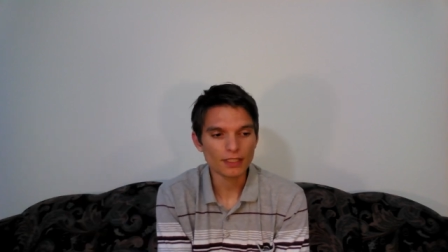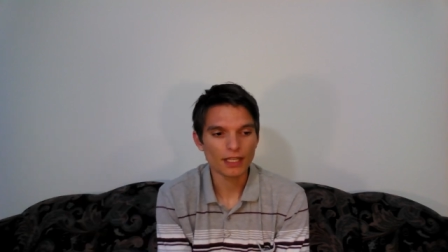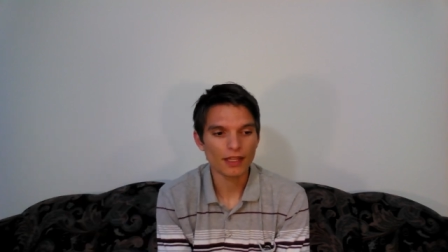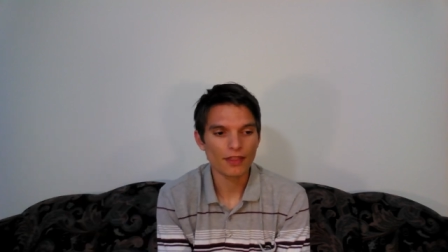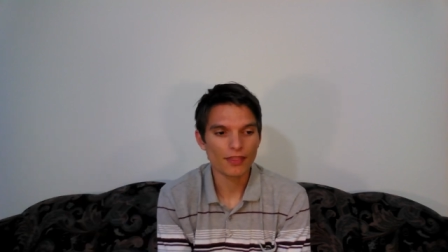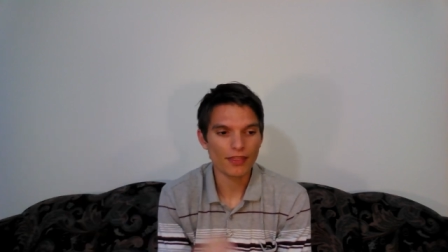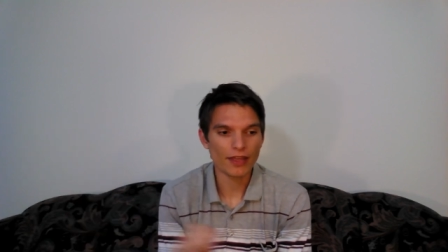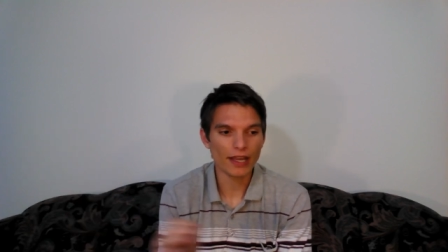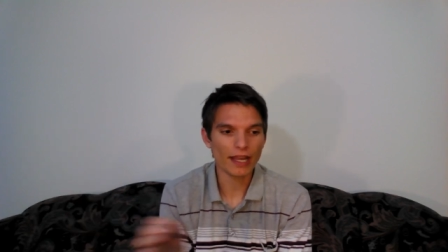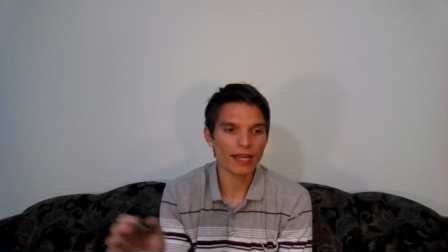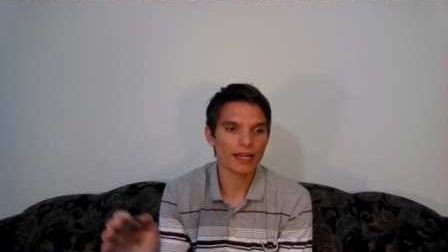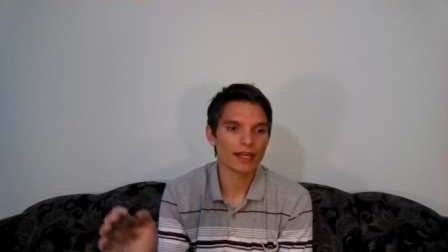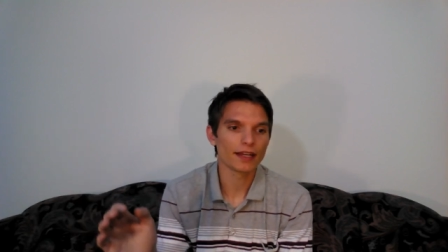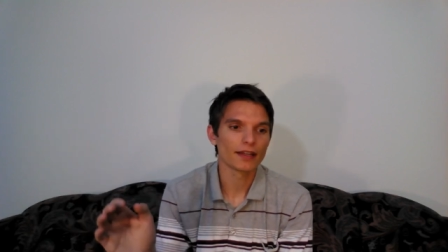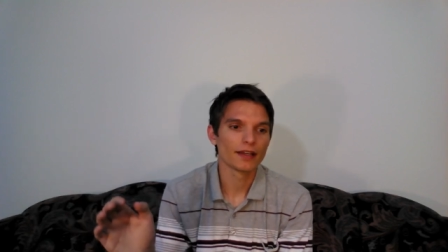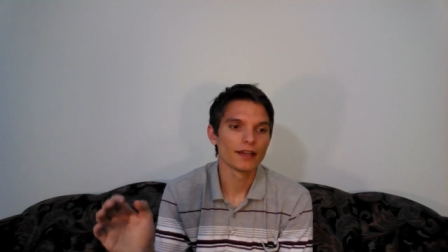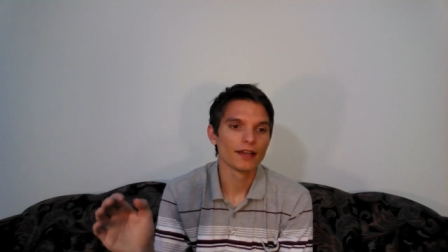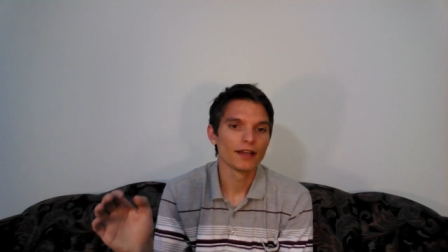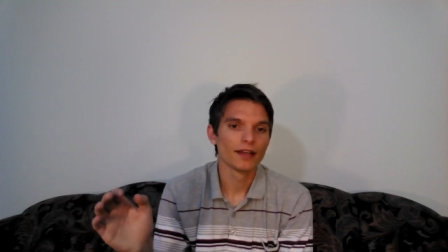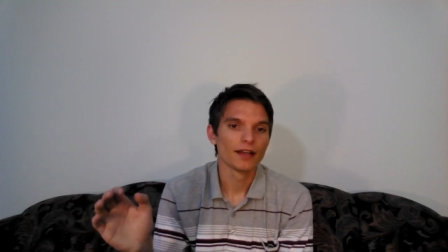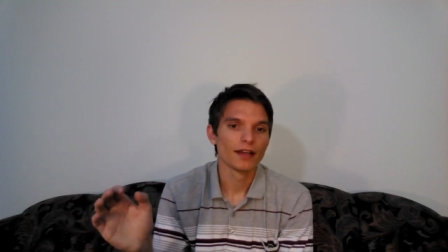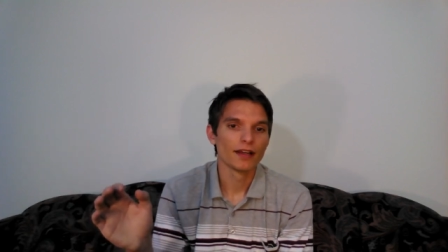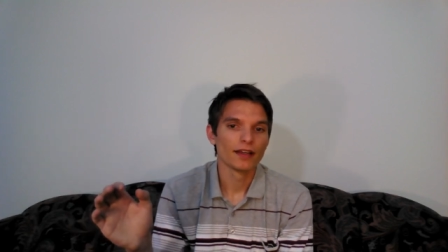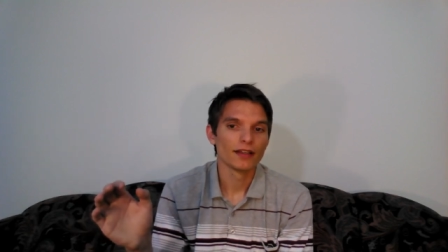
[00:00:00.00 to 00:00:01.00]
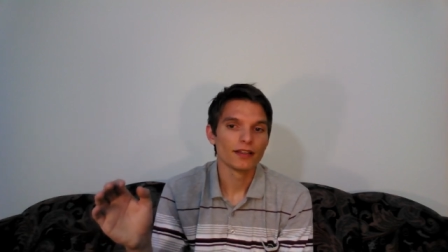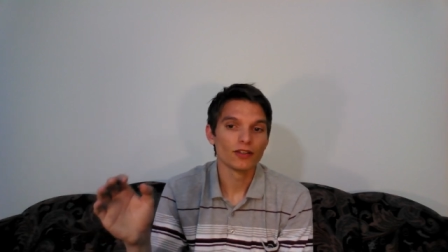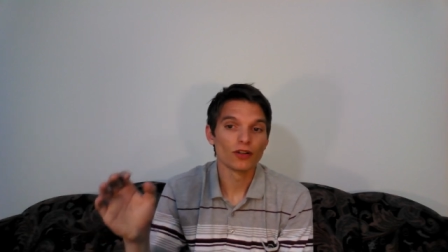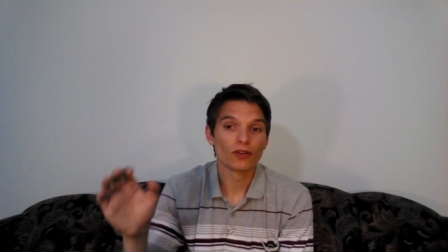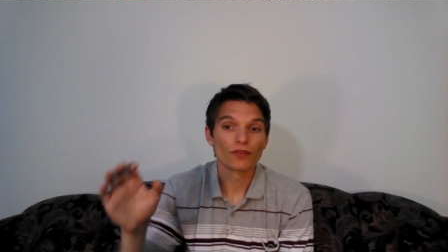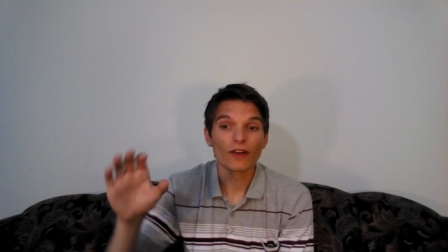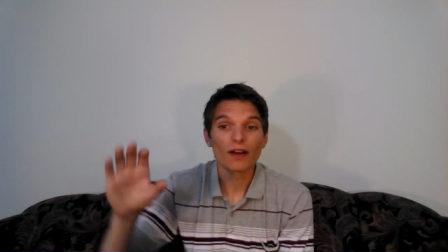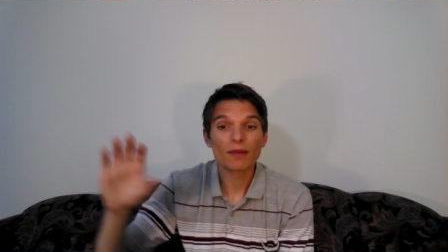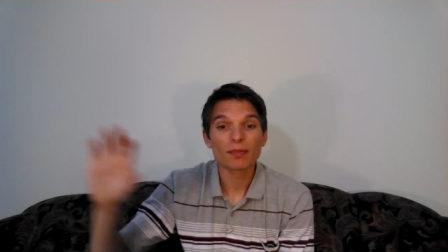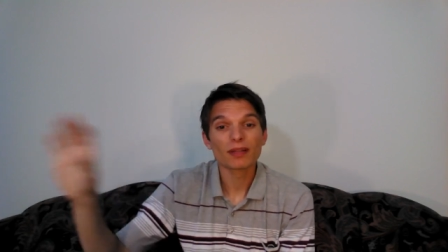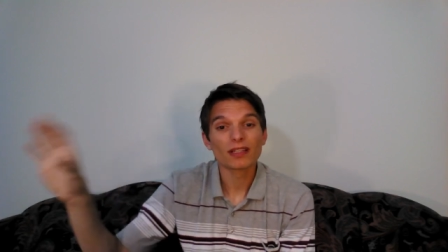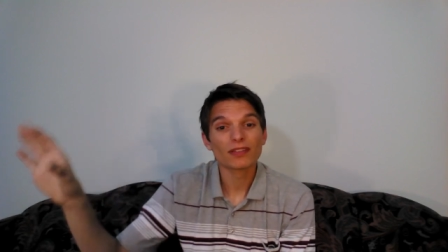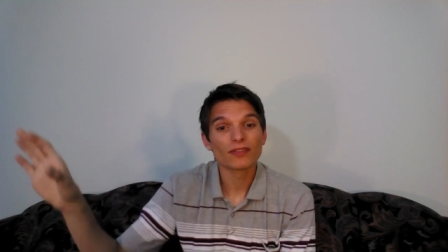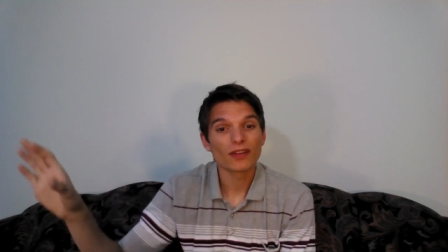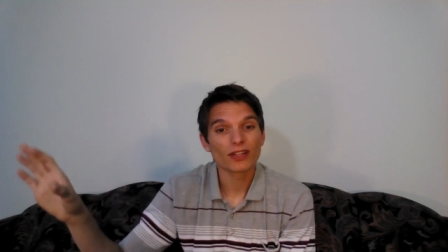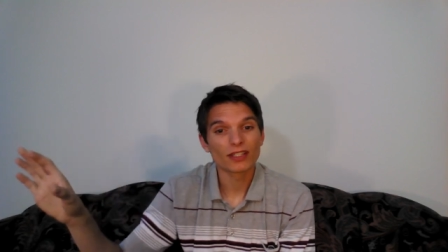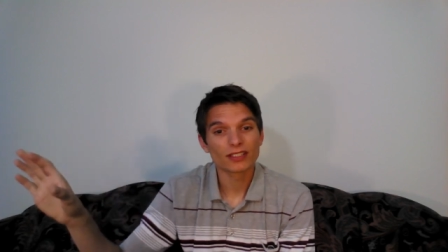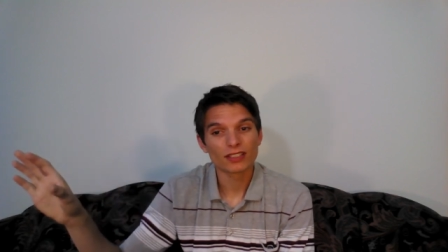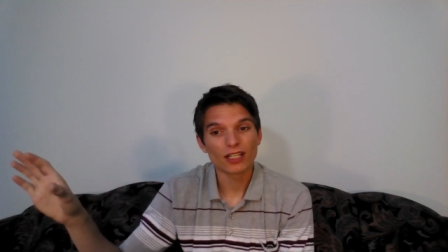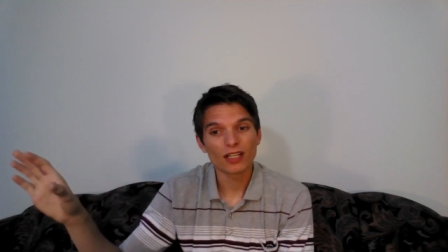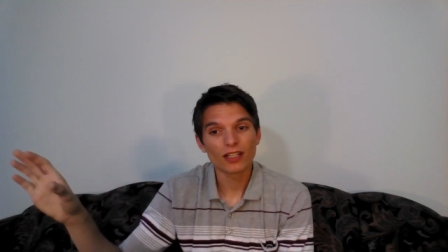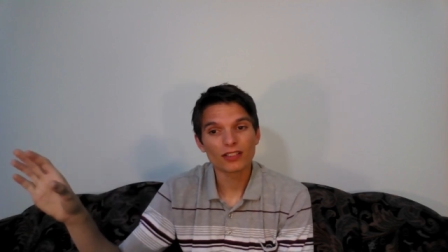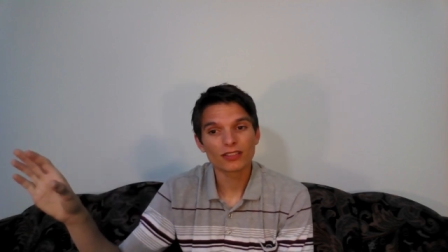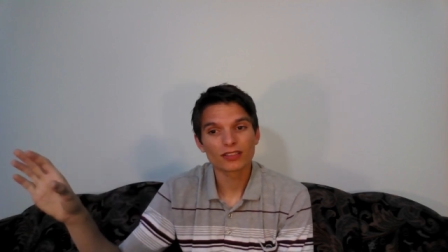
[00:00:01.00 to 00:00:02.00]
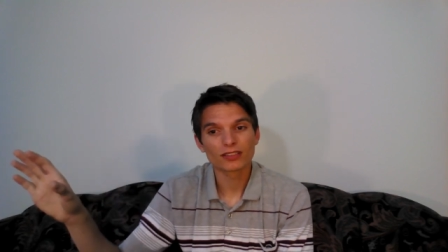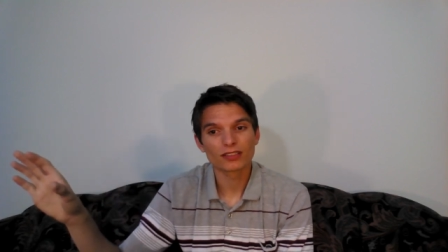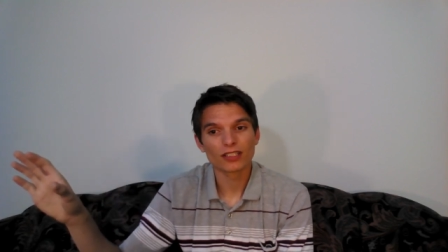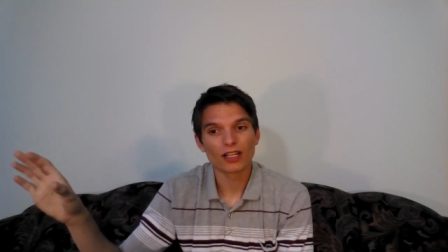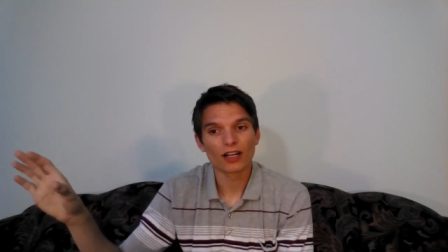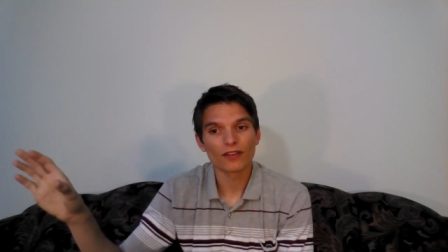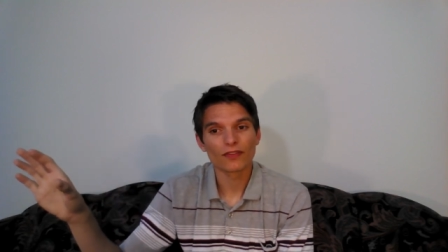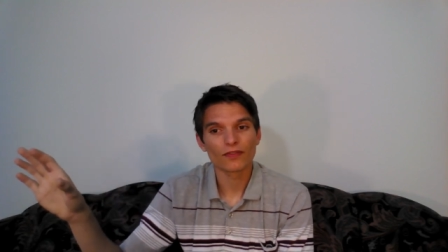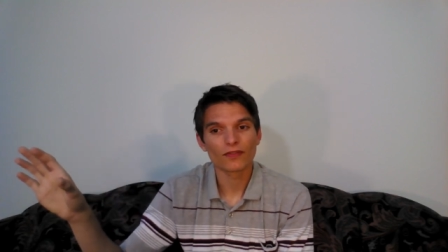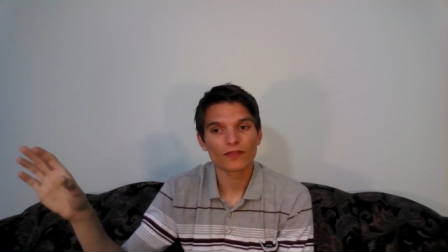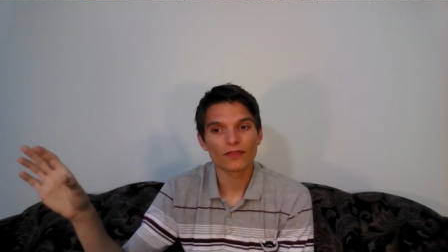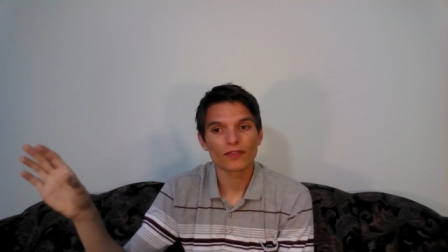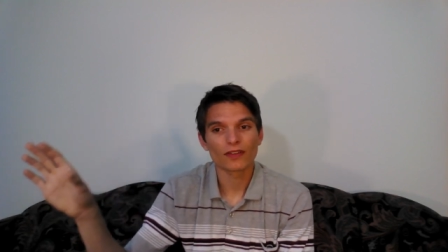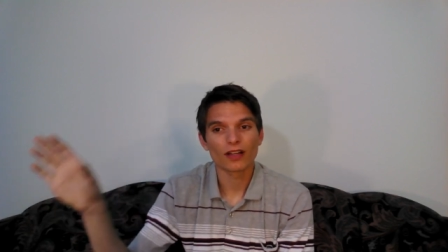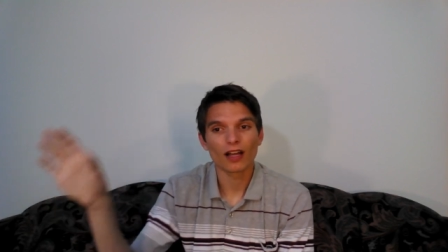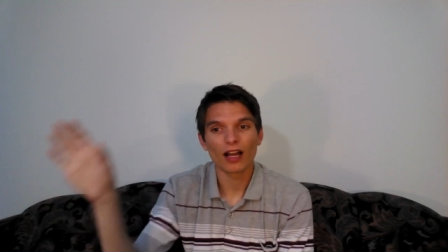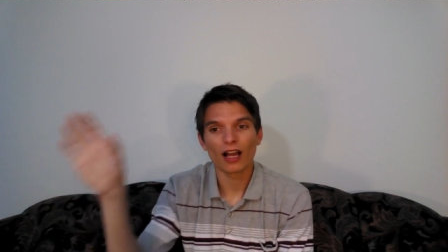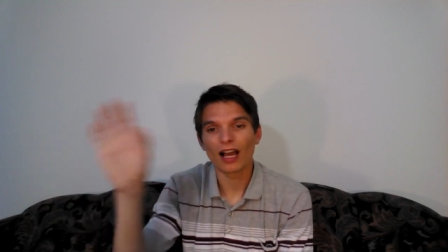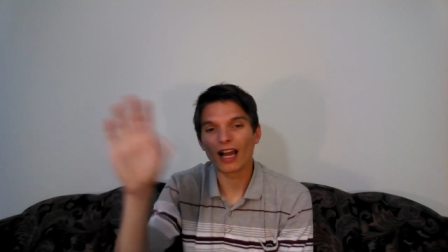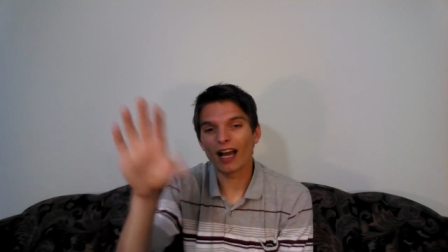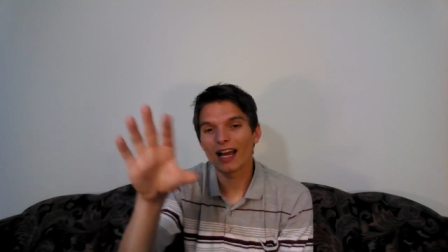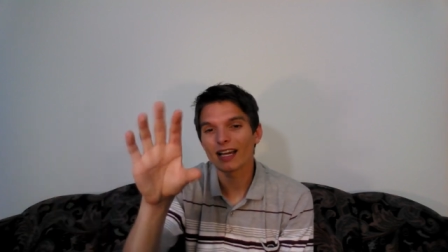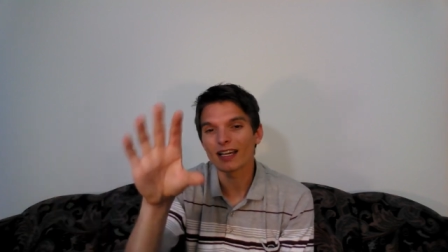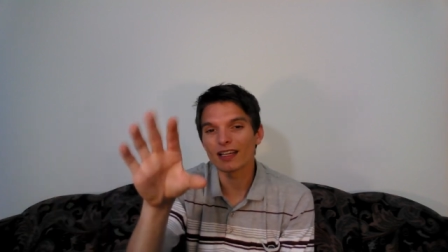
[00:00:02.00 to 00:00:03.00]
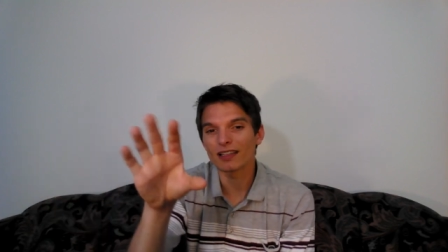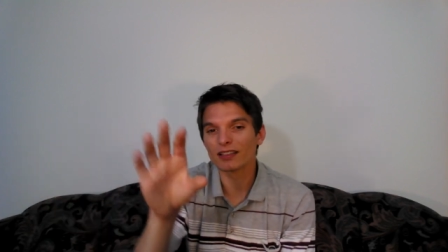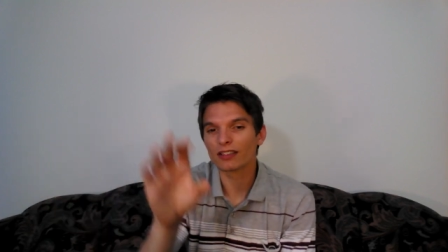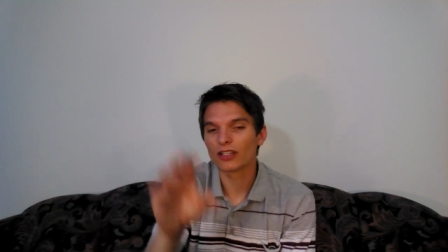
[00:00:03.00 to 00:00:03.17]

that, you know, if I believe all this other stuff, I, you